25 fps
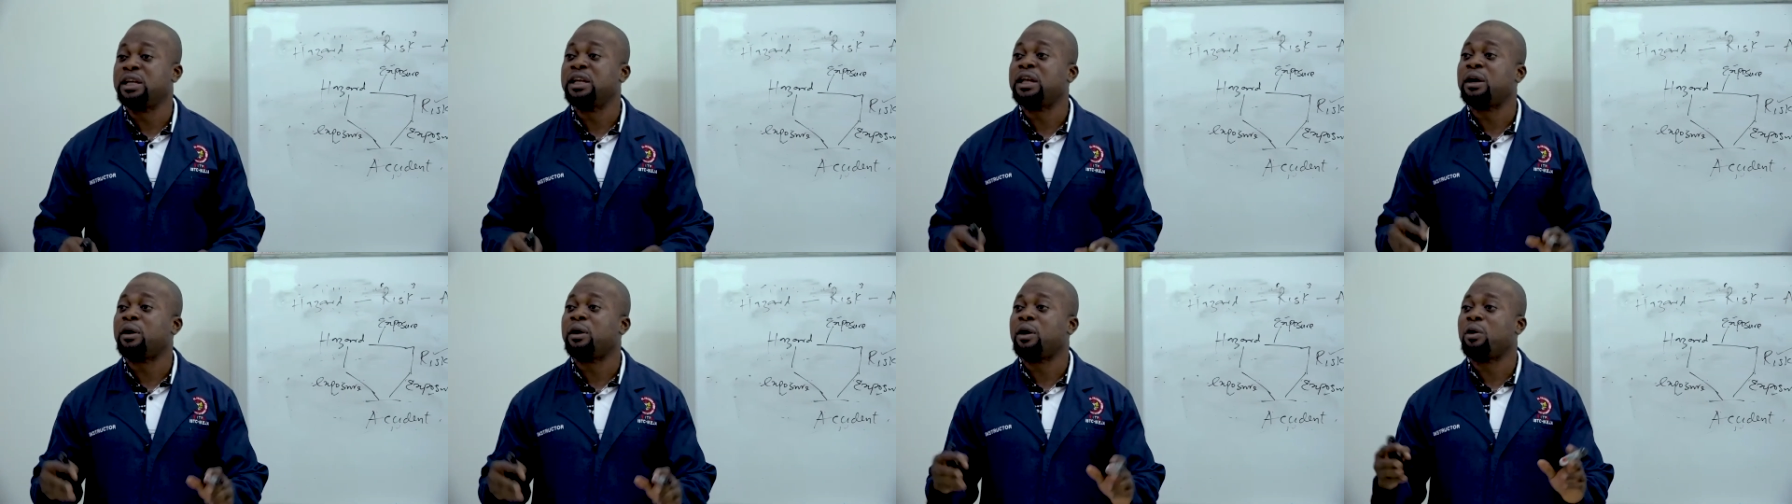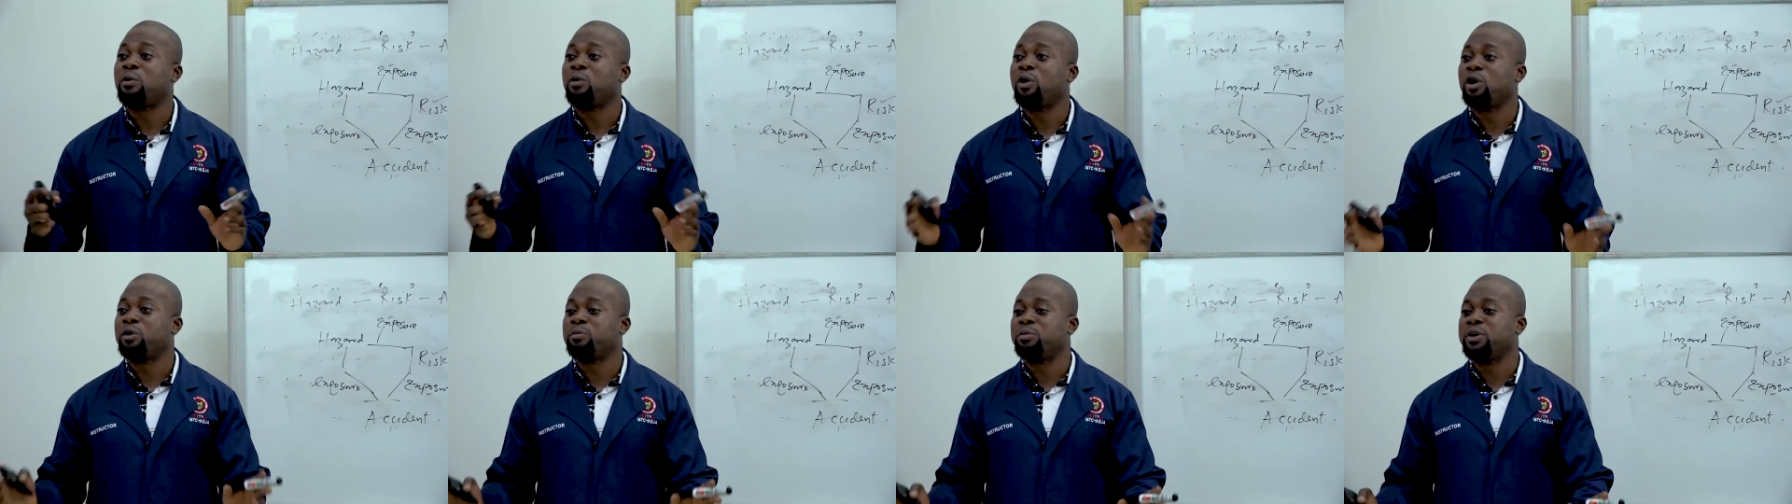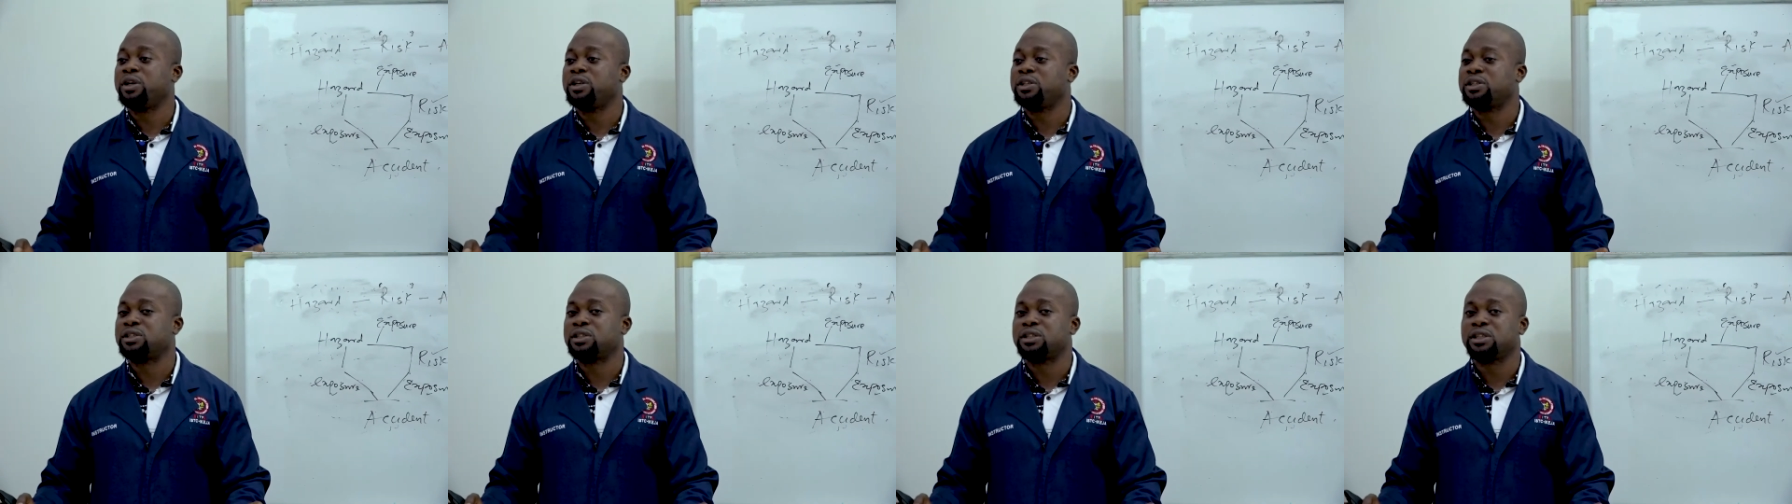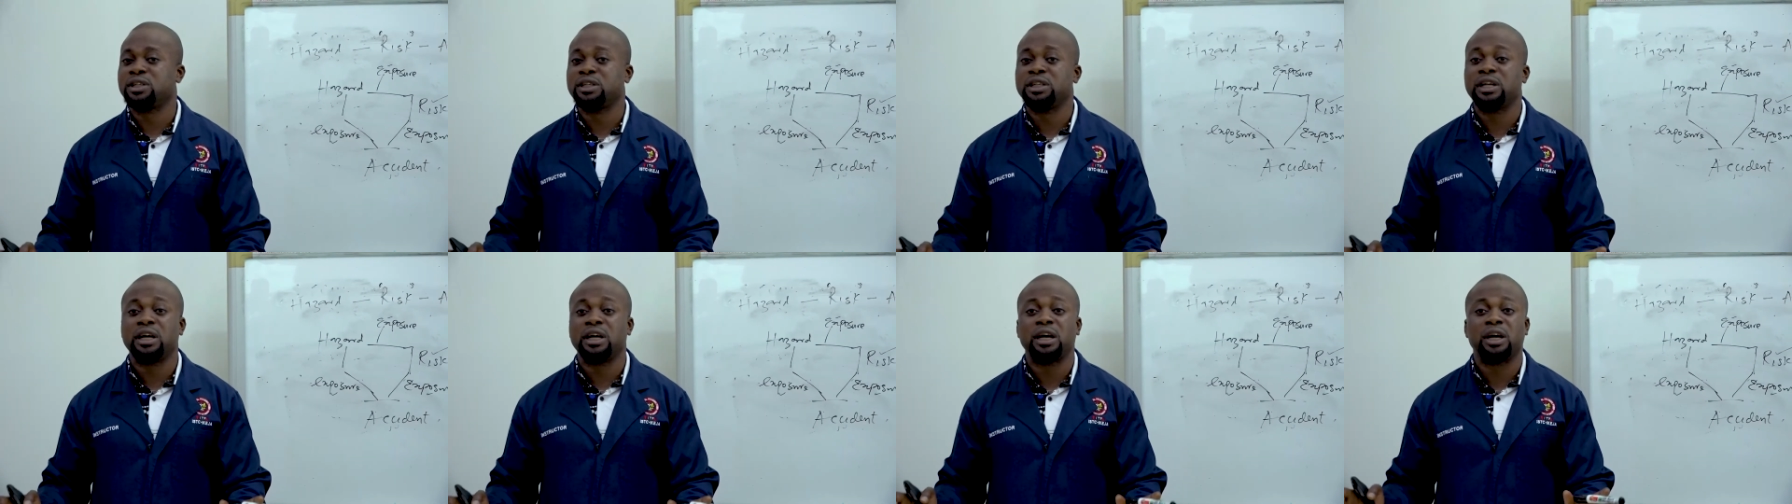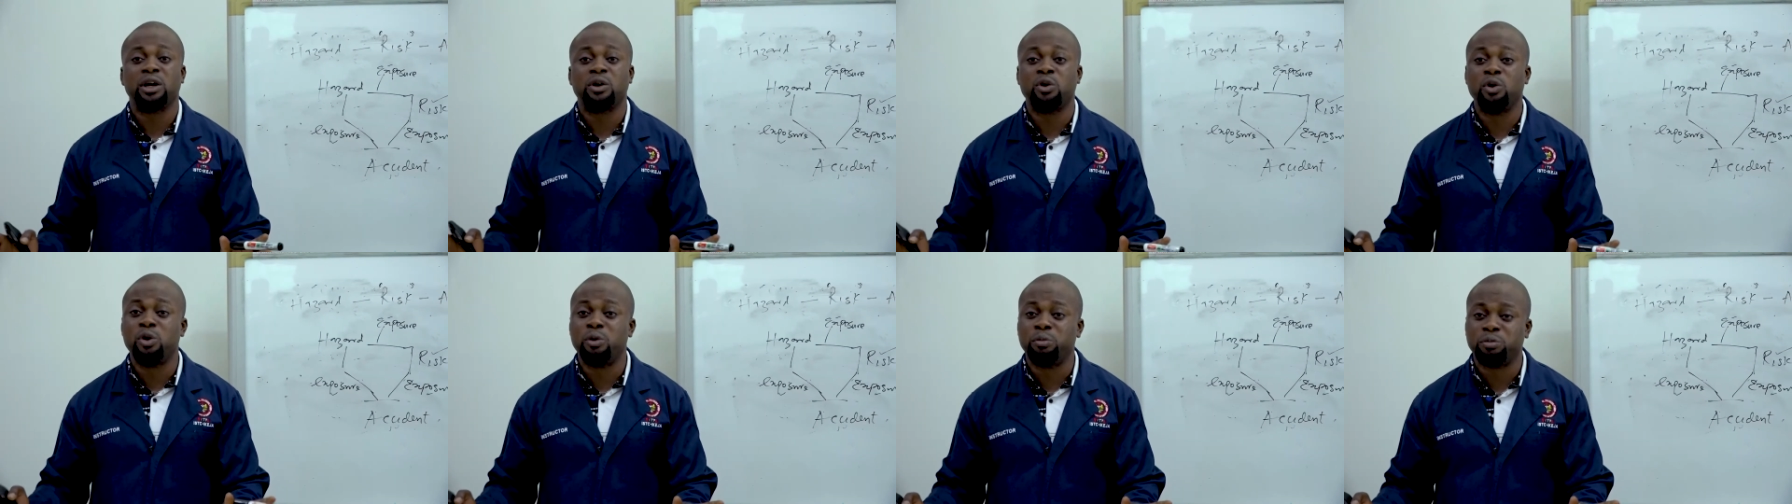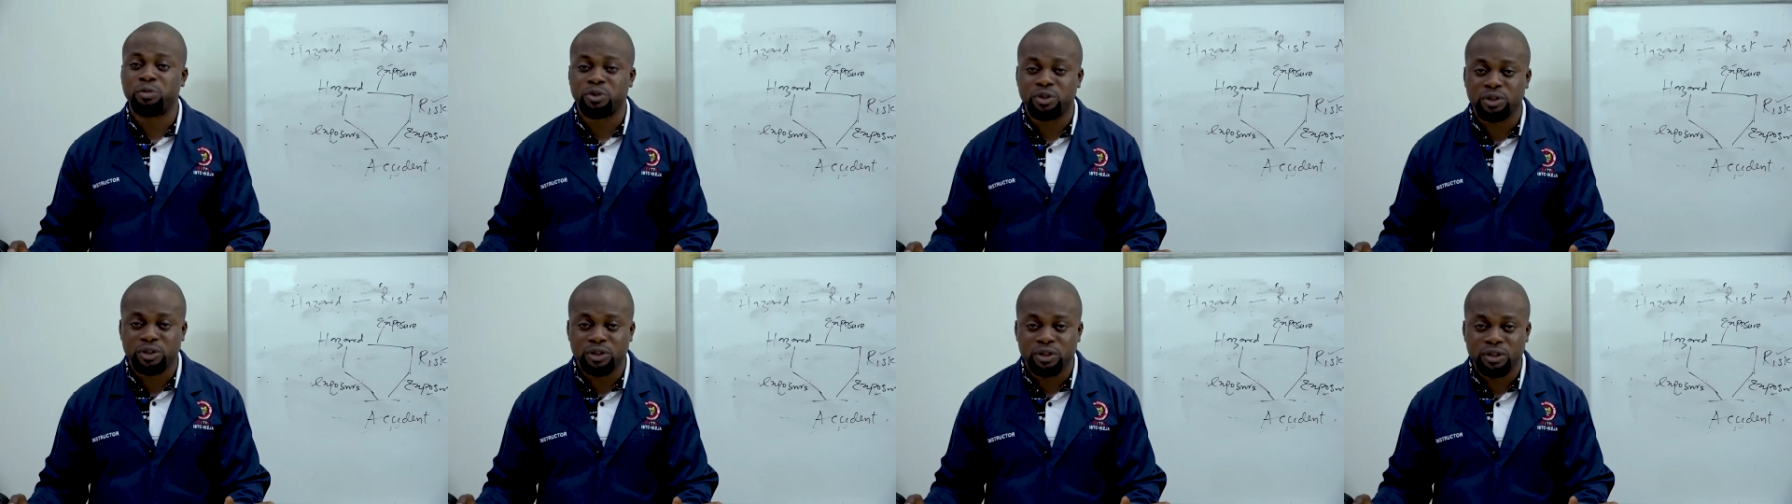our workplace, in our
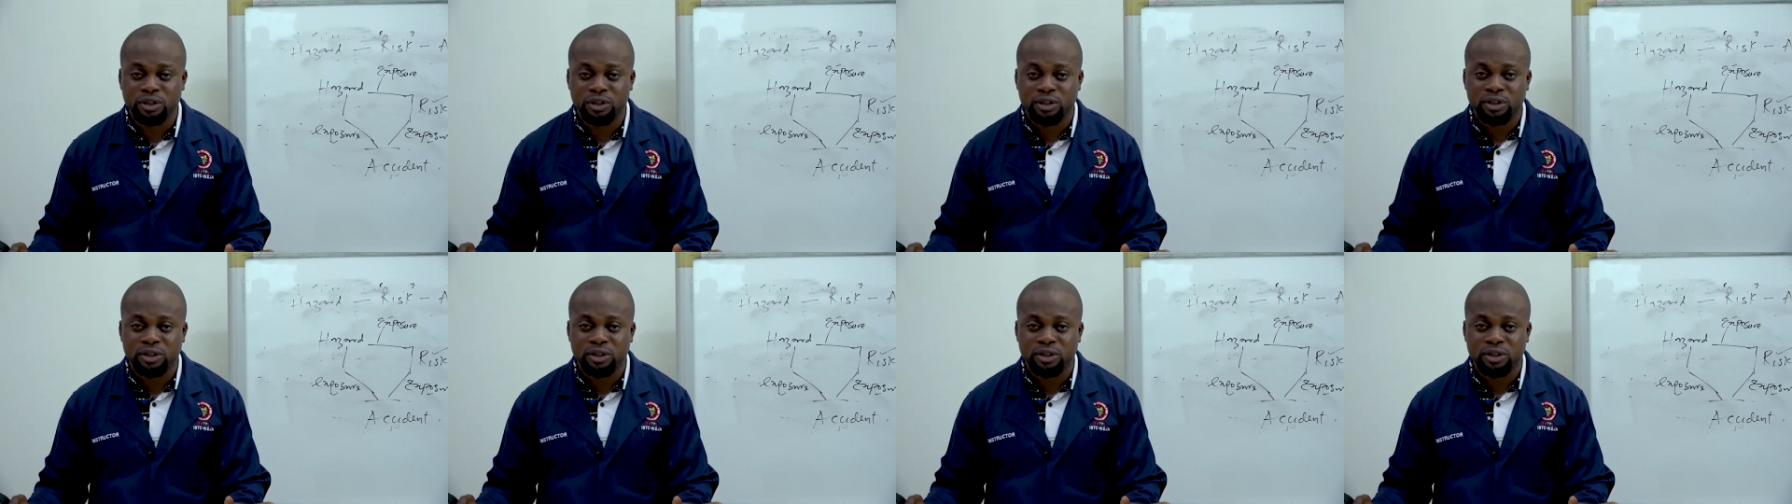homes?